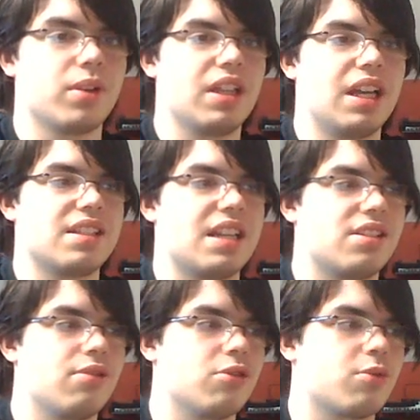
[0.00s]
realize
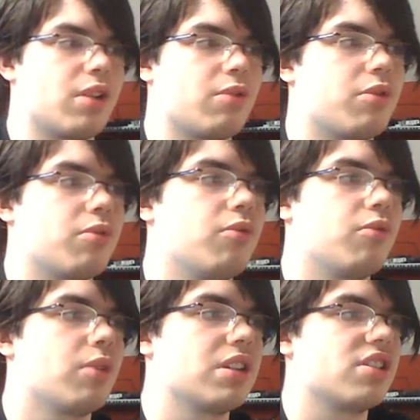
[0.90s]
that she was right with
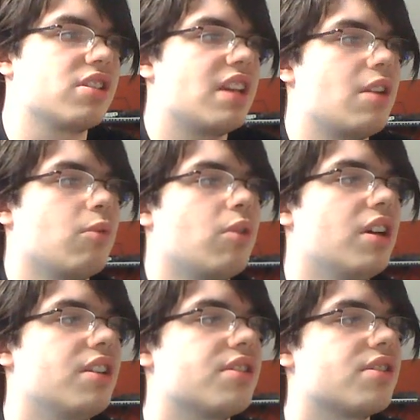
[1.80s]
what she said
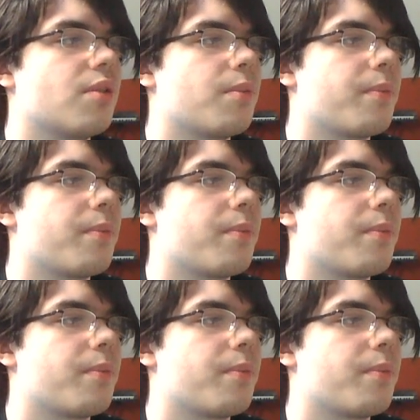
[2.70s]
was,